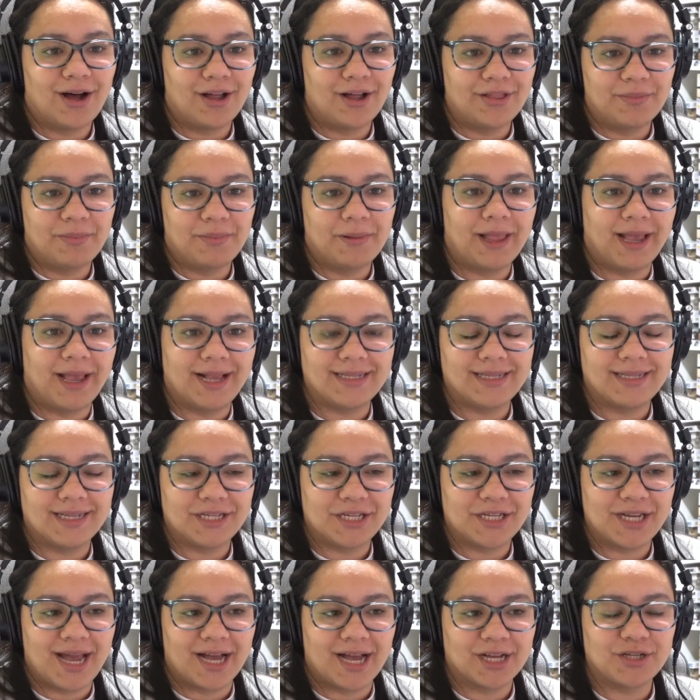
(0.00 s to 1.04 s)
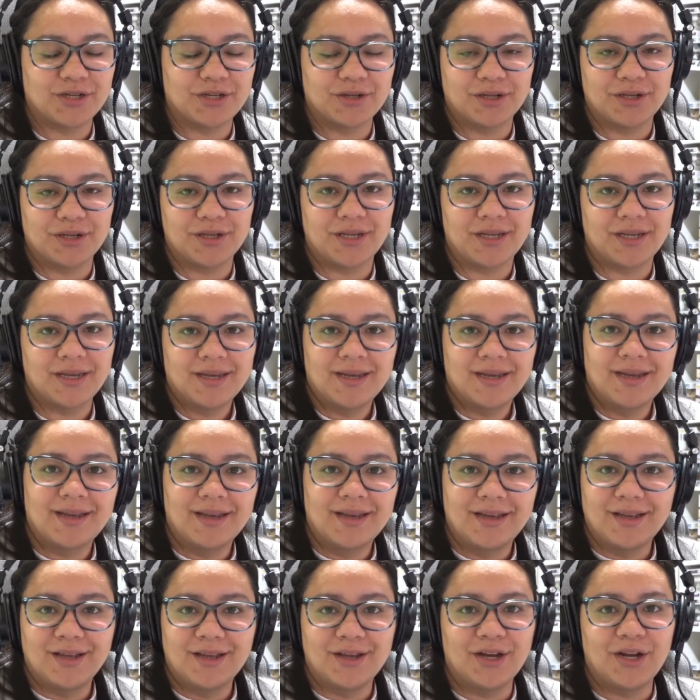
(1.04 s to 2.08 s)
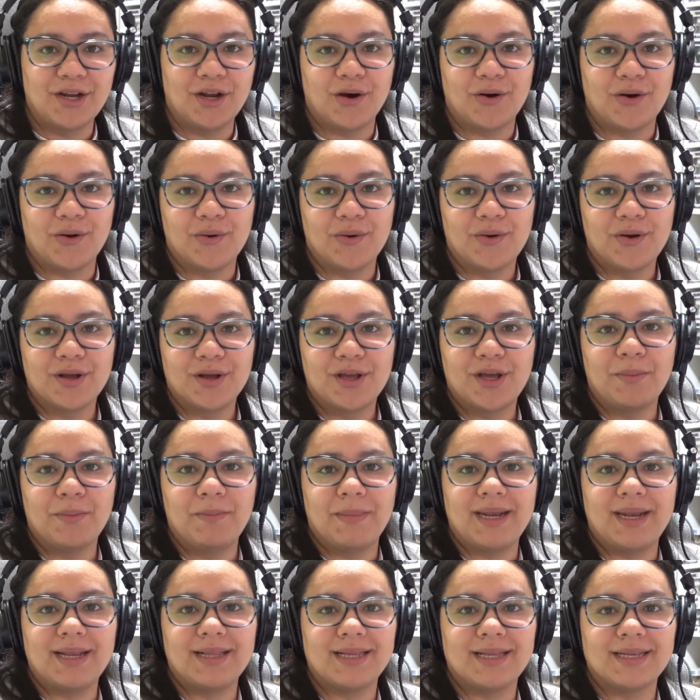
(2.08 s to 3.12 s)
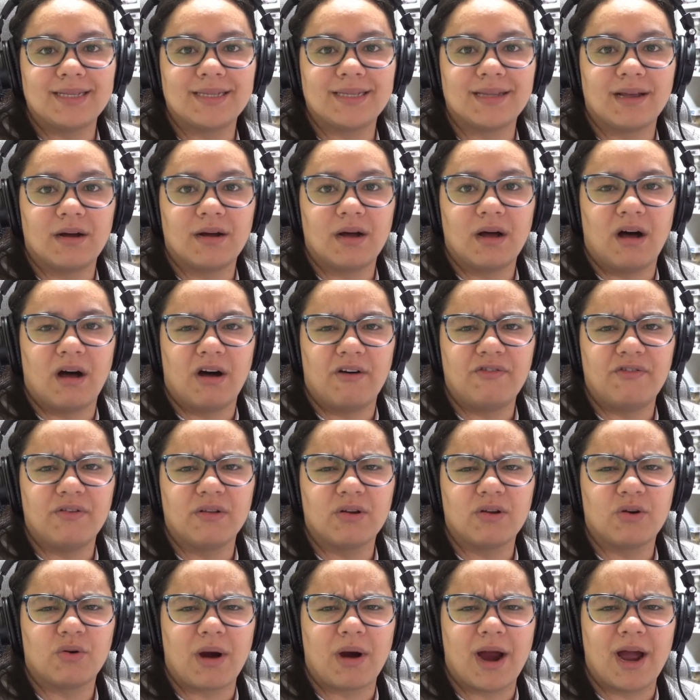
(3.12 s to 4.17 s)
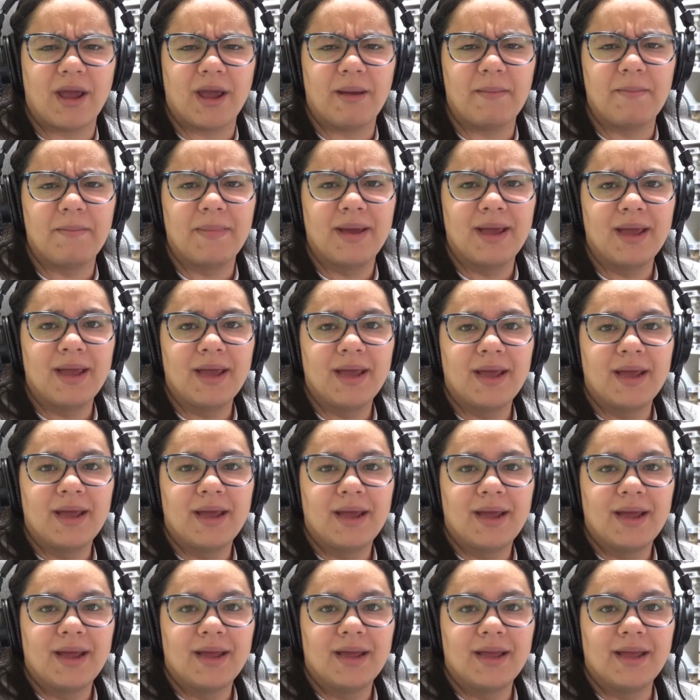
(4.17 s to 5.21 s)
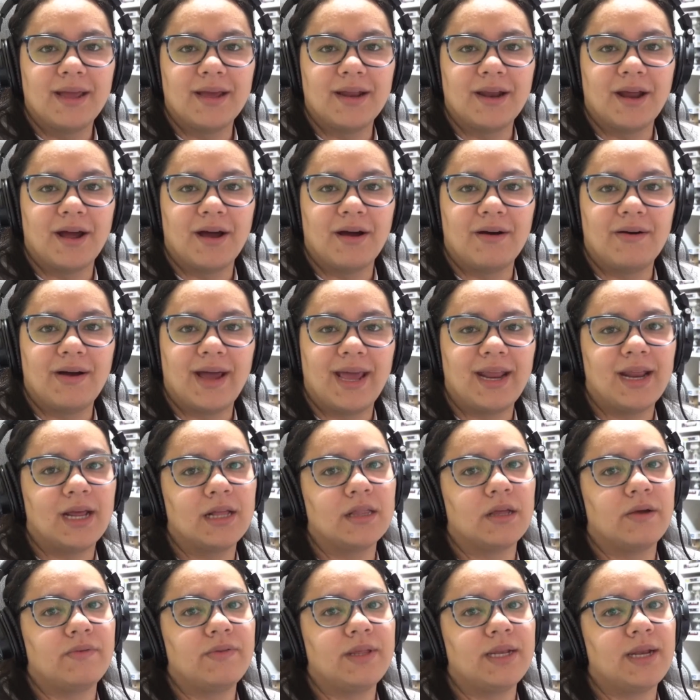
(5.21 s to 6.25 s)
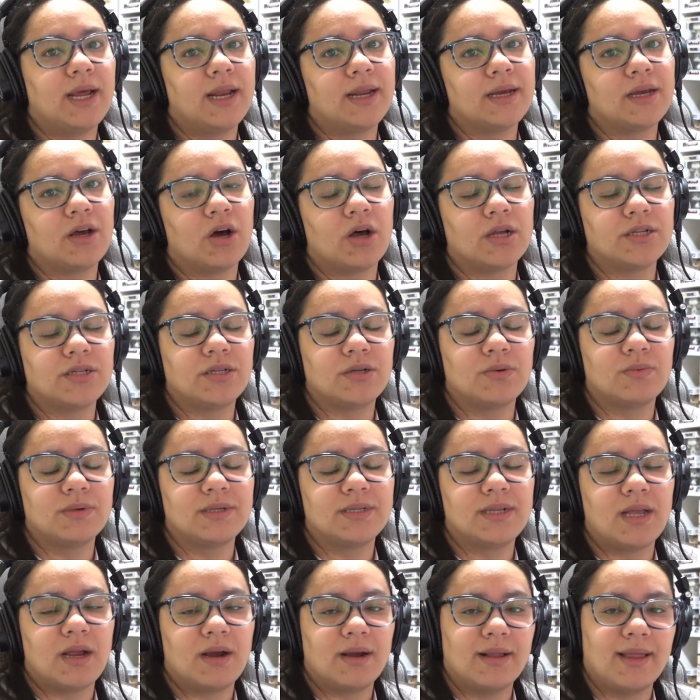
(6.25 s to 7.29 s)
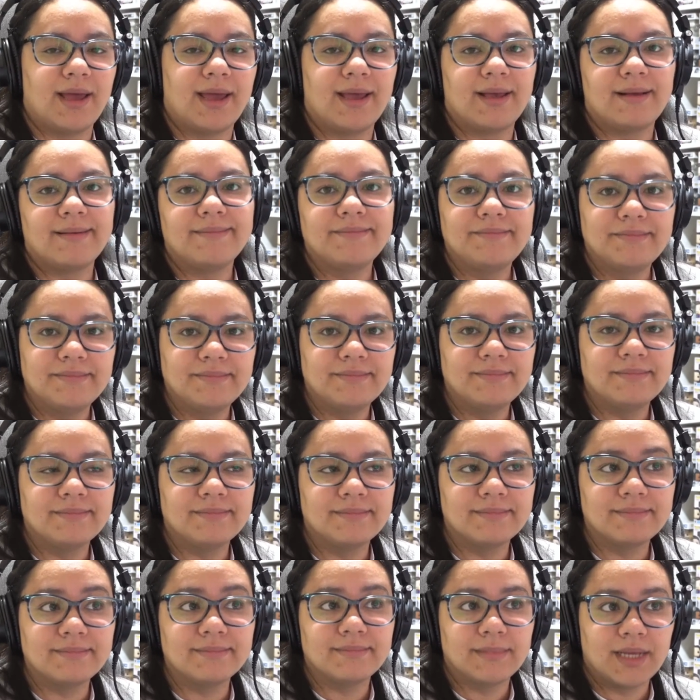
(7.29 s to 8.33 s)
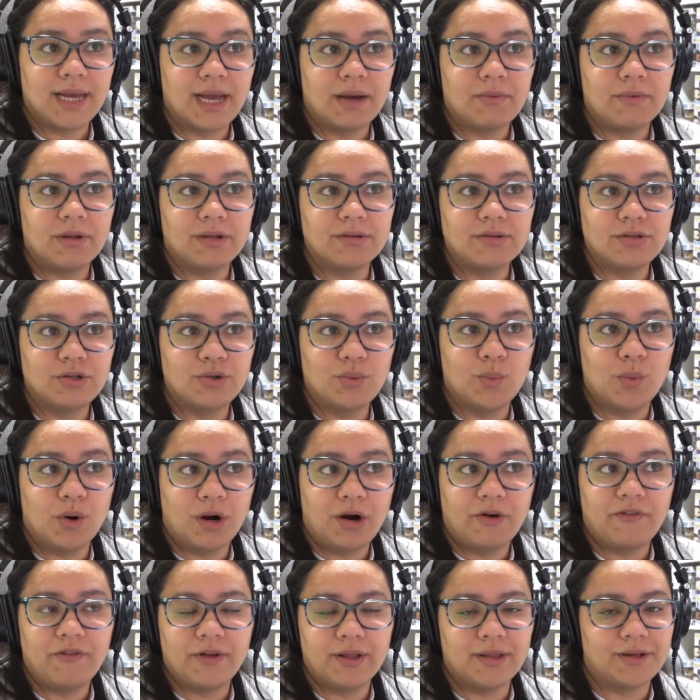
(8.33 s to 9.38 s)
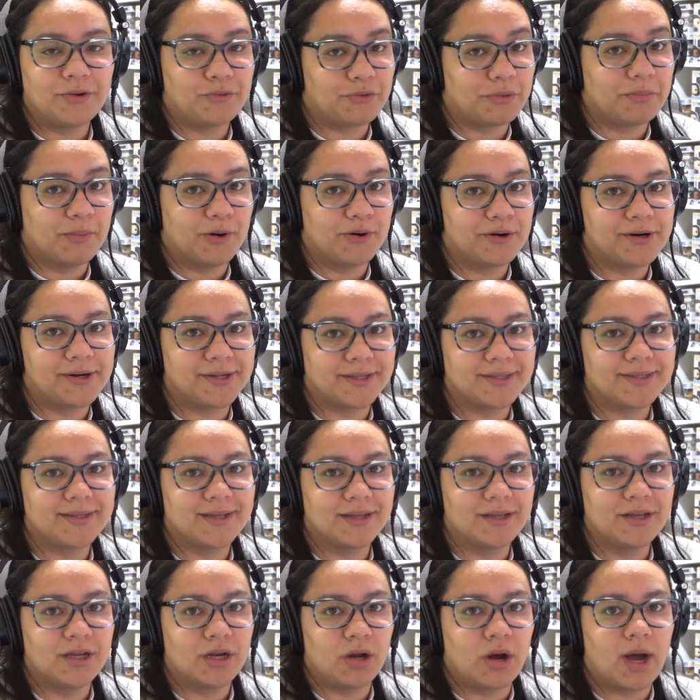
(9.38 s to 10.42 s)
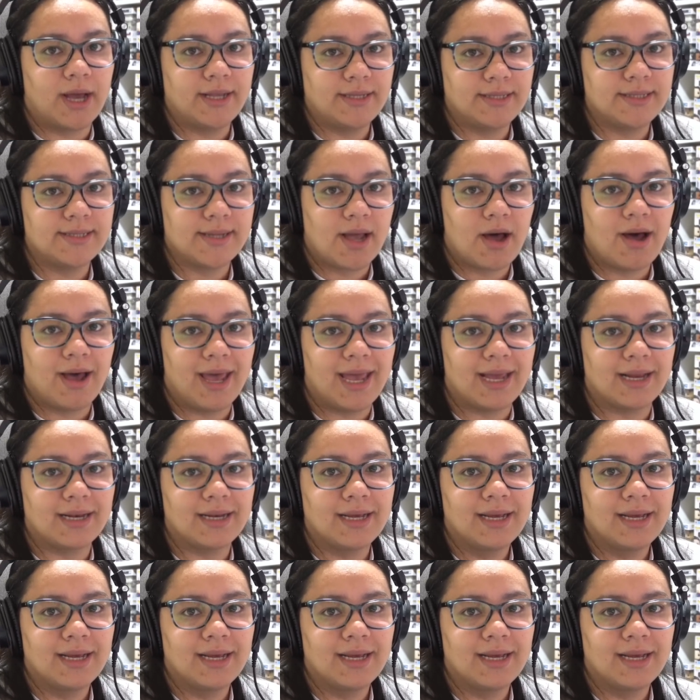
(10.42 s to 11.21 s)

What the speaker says: the place that she actually, you know, committed this awful crime, you know. And I love that Anacostia was there, like, yeah, well, you were feeling remorse, you know, I saw it.